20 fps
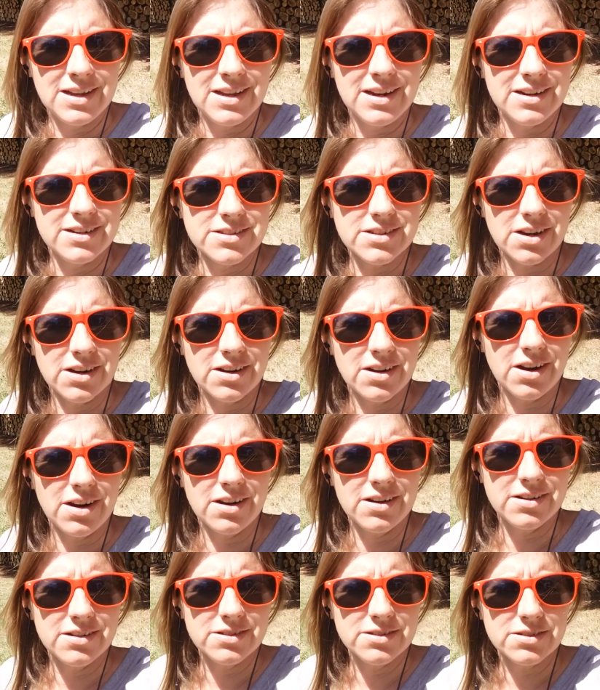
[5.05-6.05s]
Here's our
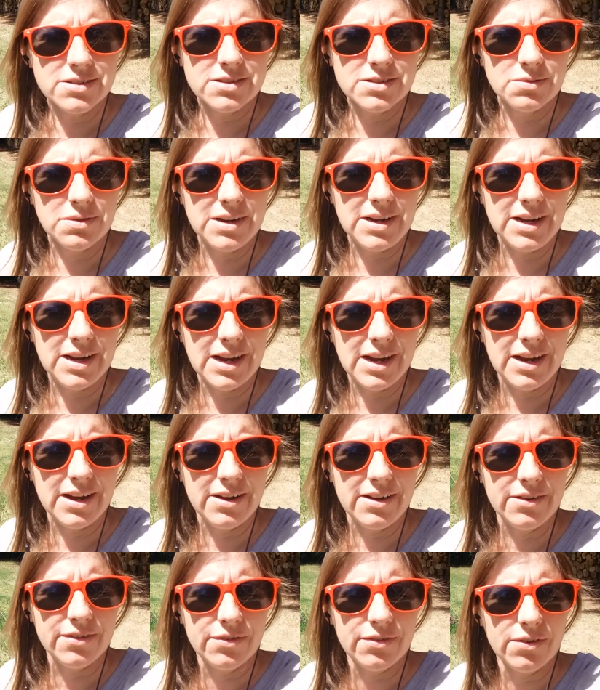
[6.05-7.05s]
gardens. We
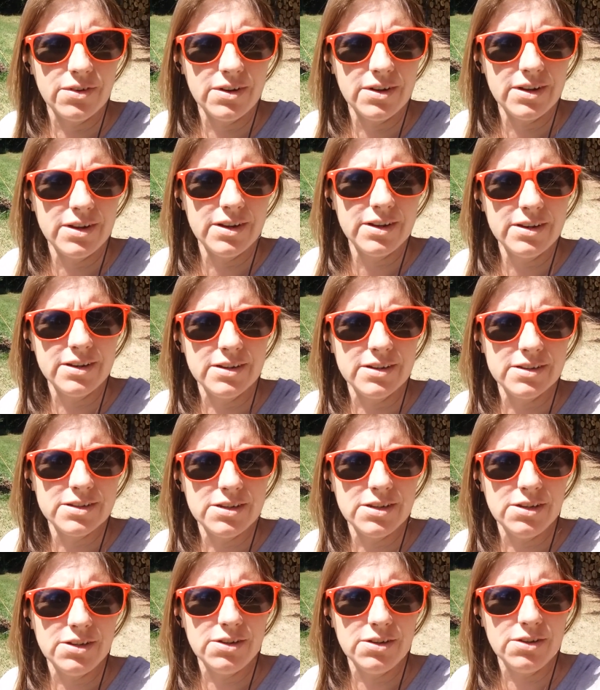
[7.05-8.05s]
have one,
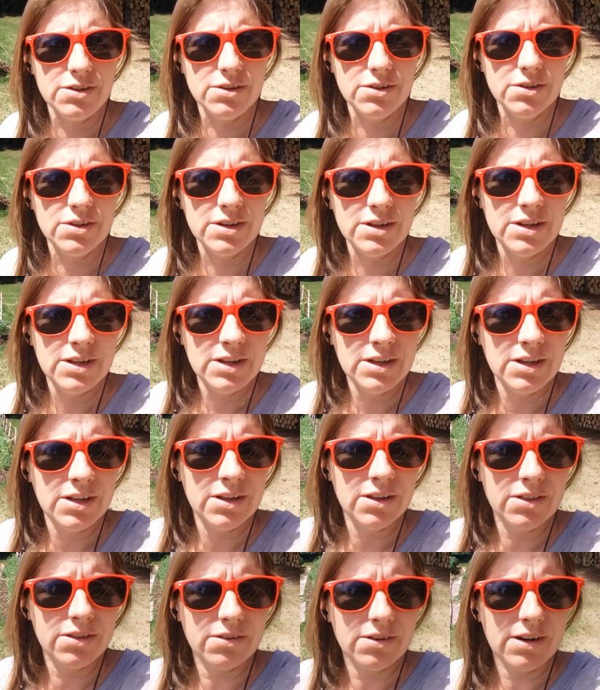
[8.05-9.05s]
two,
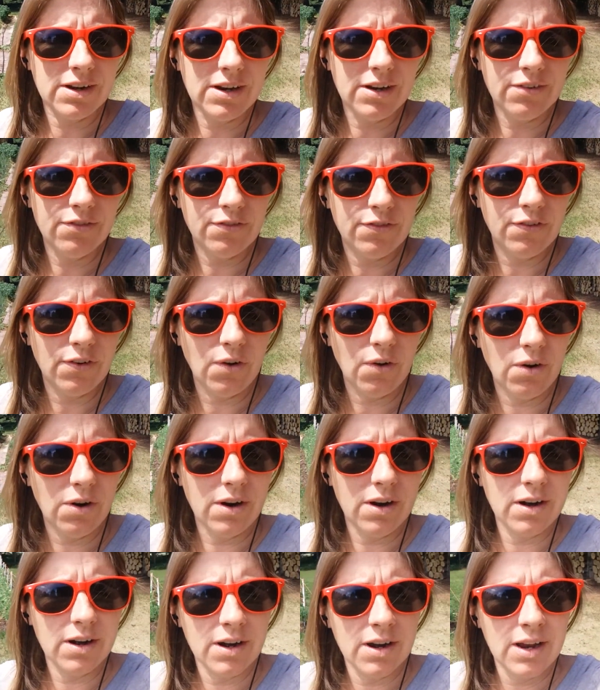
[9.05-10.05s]
three,
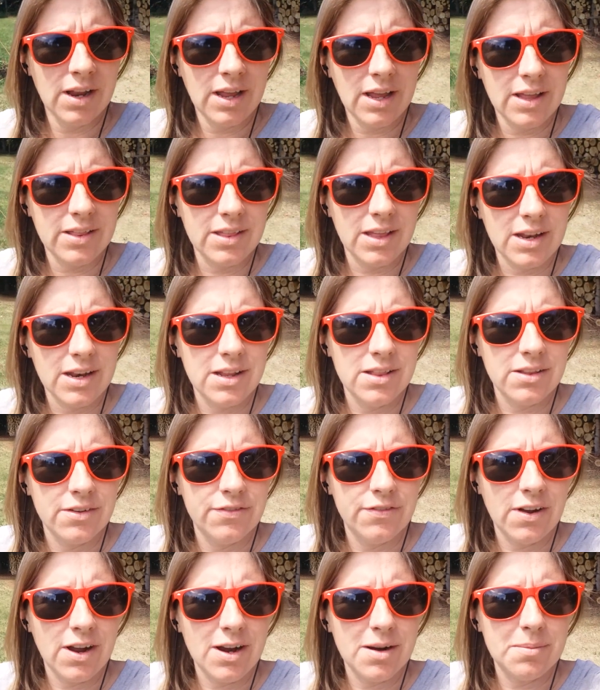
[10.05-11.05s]
four, and then in
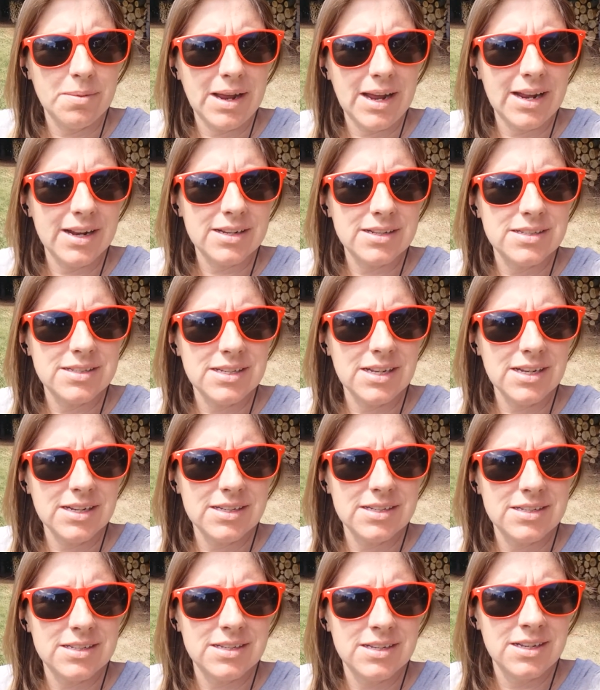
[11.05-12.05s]
the far back,
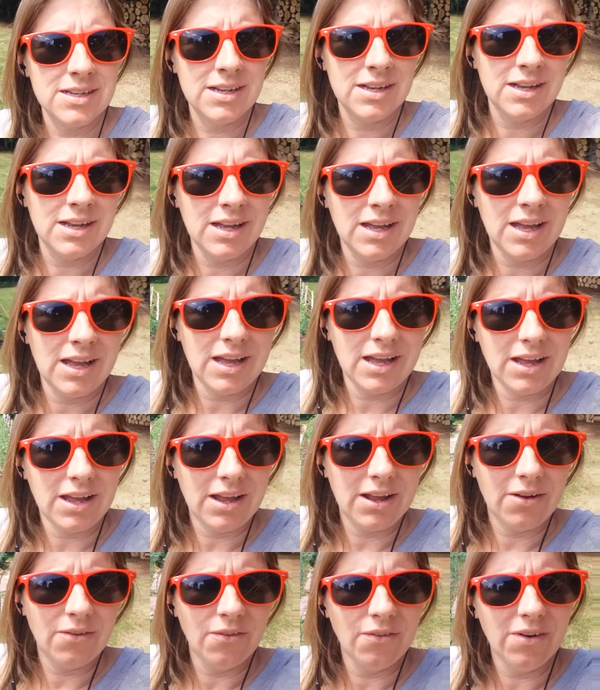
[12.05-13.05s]
six,
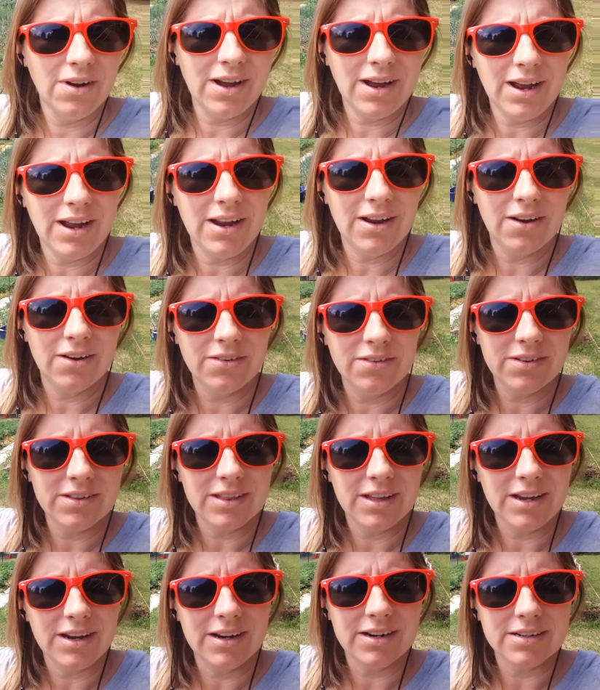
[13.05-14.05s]
and way over
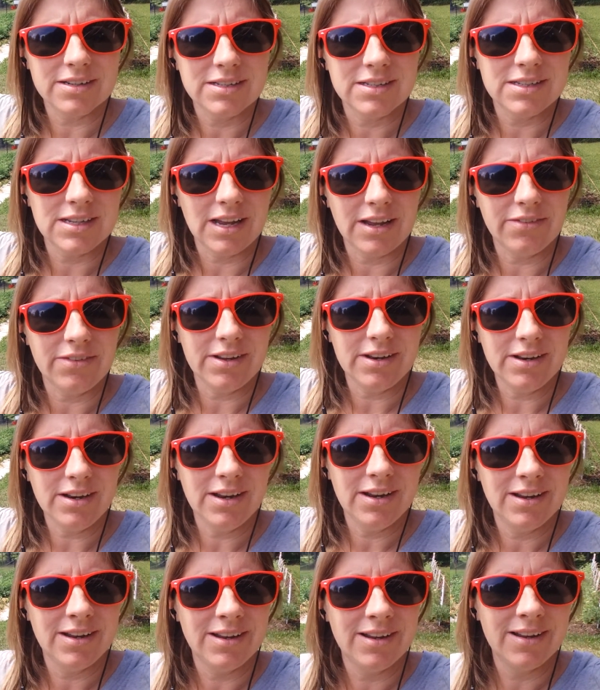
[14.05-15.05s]
there,
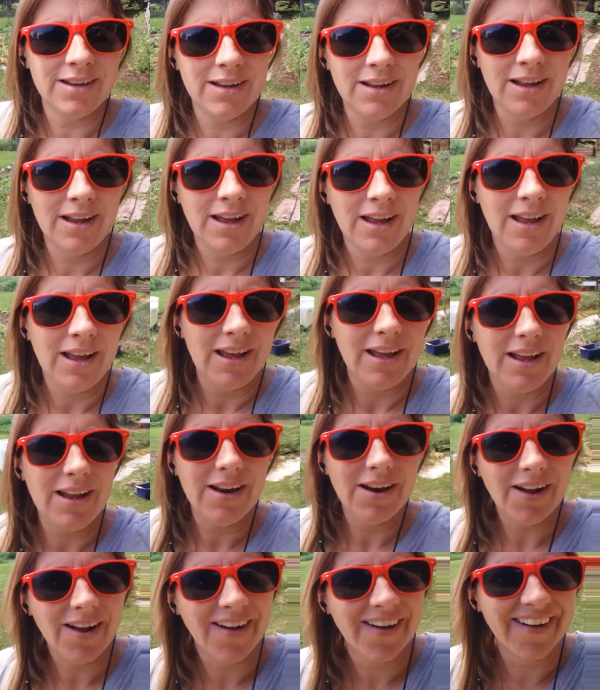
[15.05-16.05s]
seven,
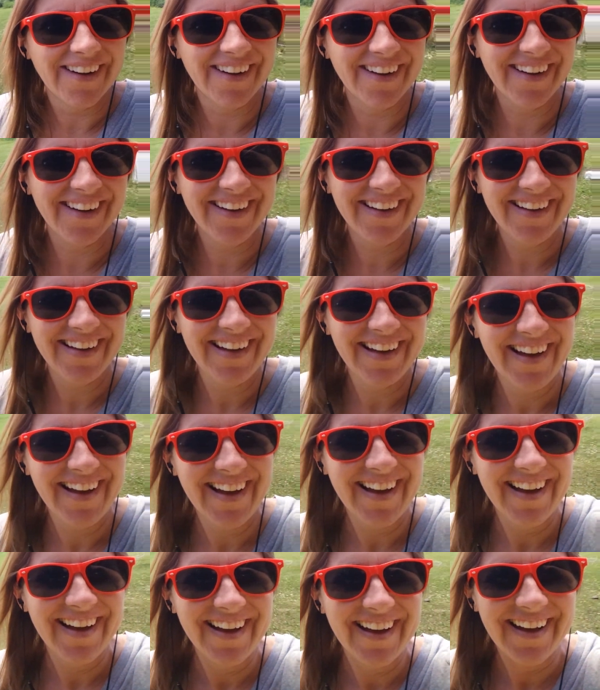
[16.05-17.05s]
and all,
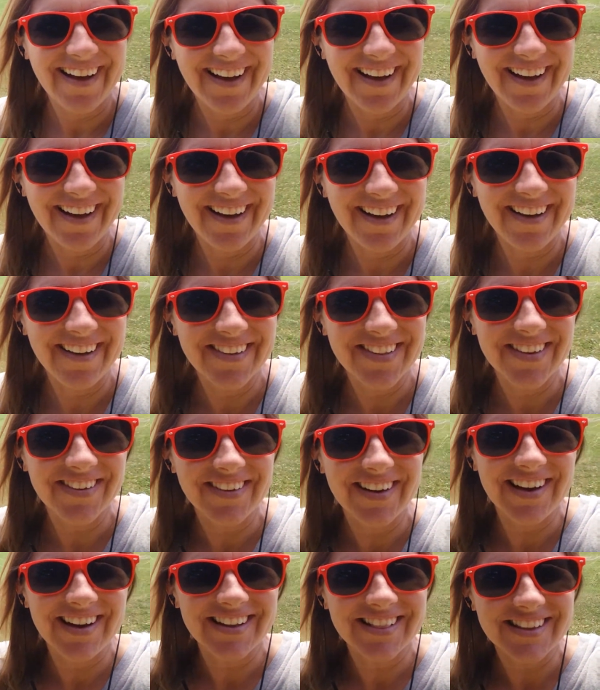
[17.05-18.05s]
all the
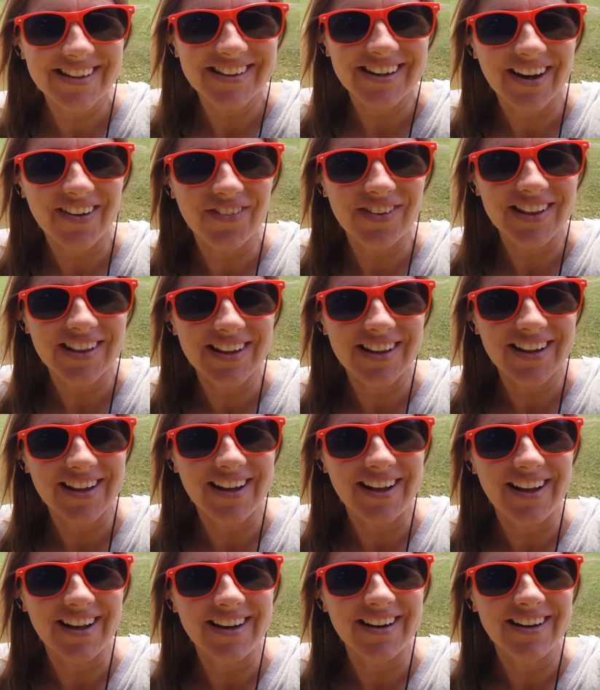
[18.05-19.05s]
way at the top of the
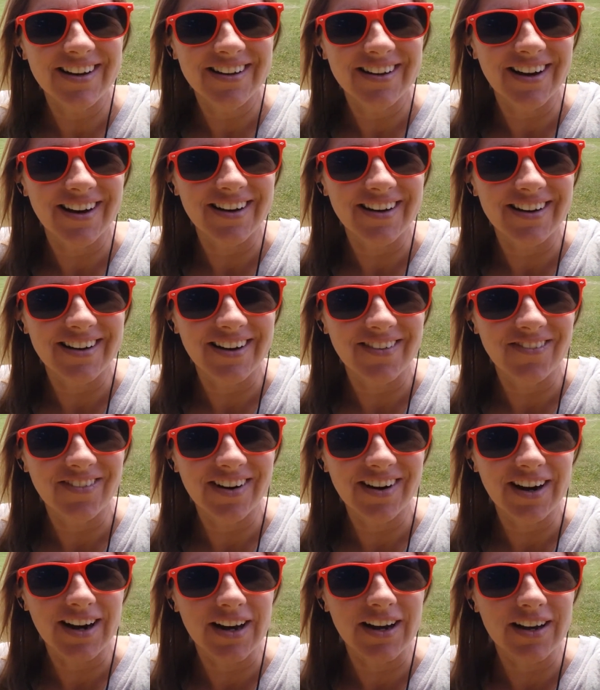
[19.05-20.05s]
lawn, garden
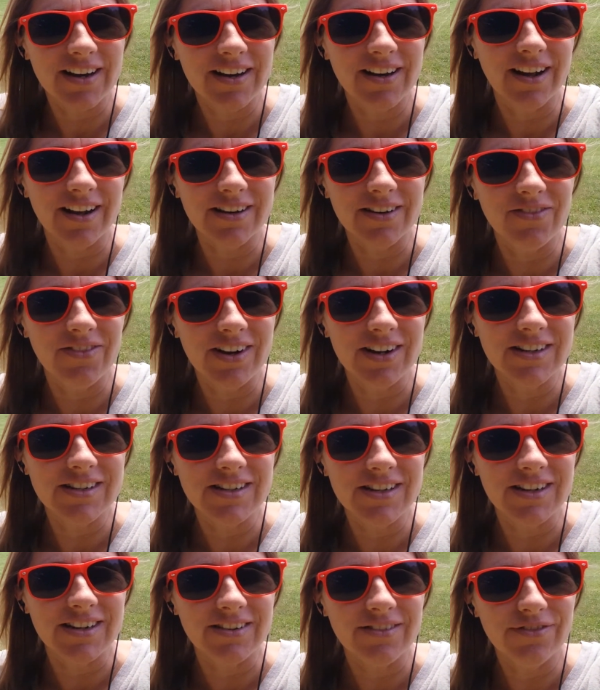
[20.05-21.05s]
number eight, not to
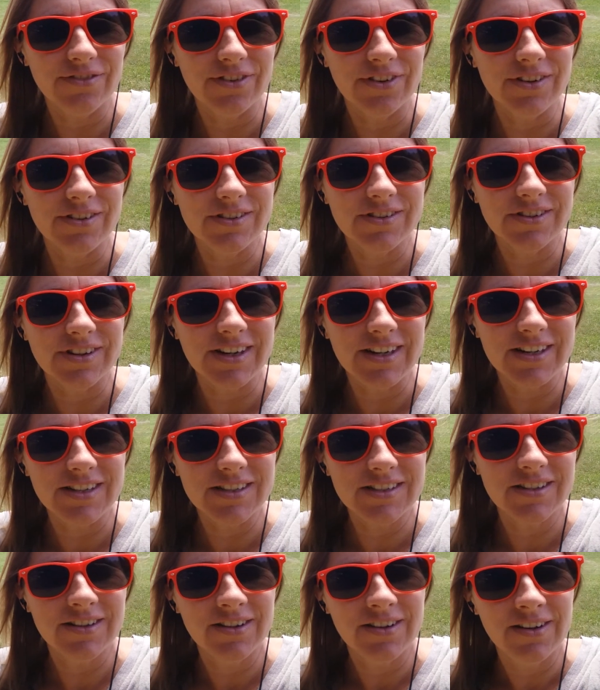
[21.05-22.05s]
mention fruit
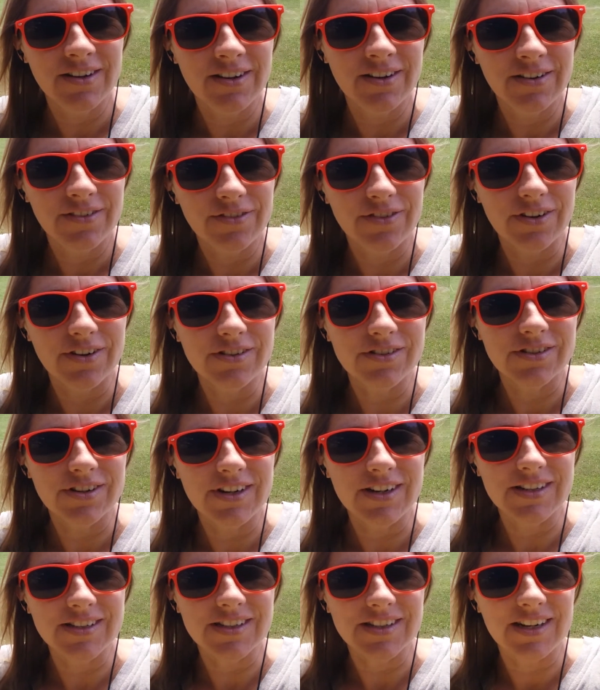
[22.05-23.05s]
trees, fruit
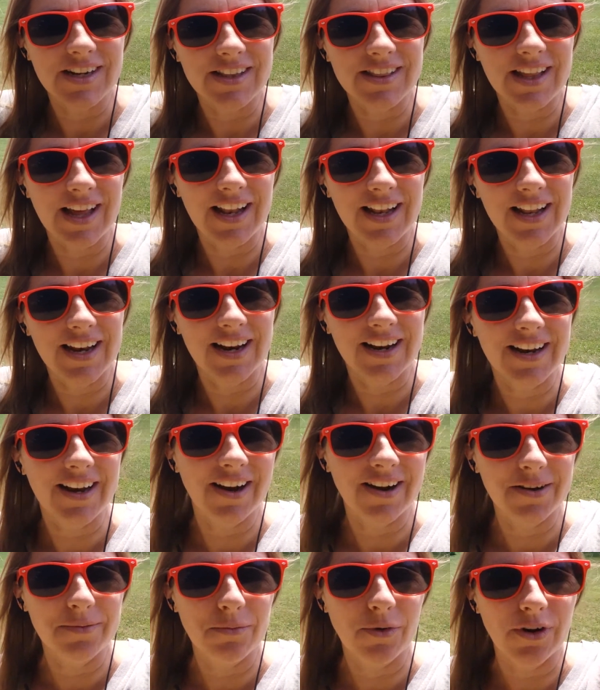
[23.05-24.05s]
trees, and in that little
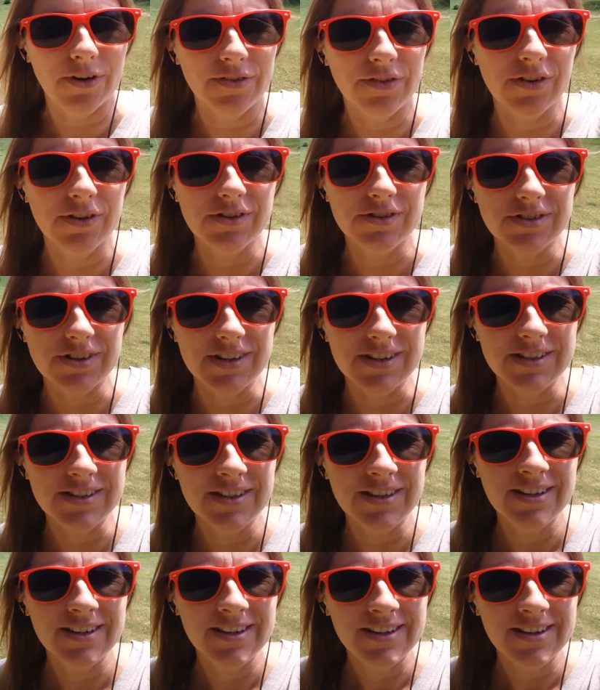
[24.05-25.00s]
yard, more fruit trees.